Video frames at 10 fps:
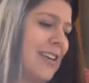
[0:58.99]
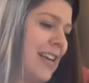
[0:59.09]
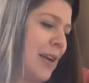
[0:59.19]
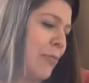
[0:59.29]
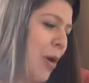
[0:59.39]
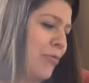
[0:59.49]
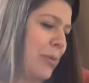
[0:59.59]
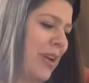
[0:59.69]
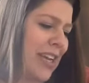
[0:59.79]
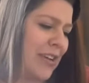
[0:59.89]
Hopefully
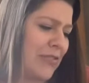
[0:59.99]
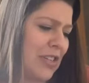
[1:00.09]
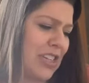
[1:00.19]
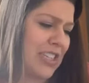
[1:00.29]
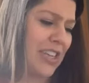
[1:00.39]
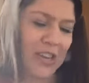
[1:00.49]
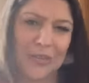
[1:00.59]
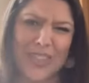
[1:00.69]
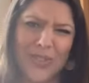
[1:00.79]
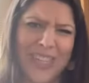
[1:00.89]
by now you've noticed that I don't
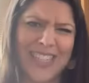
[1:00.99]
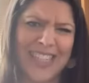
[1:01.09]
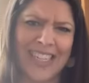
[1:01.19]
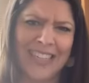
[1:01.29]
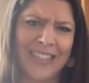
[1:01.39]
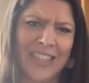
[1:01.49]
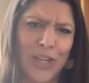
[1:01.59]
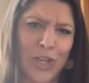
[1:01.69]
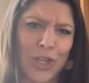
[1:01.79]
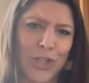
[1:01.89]
really drink tea.
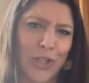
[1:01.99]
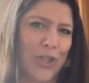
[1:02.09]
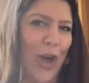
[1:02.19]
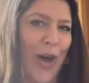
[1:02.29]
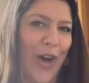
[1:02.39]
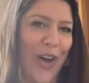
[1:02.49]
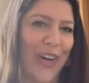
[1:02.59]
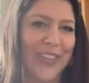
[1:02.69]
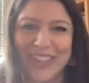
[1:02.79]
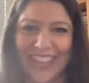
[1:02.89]
So
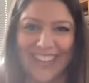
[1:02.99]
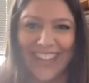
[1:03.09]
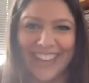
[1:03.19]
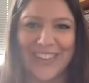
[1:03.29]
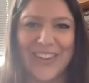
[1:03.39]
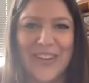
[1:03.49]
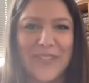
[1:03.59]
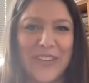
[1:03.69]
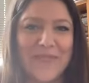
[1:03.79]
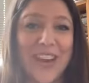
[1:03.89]
I'm really glad that you're here, but I'm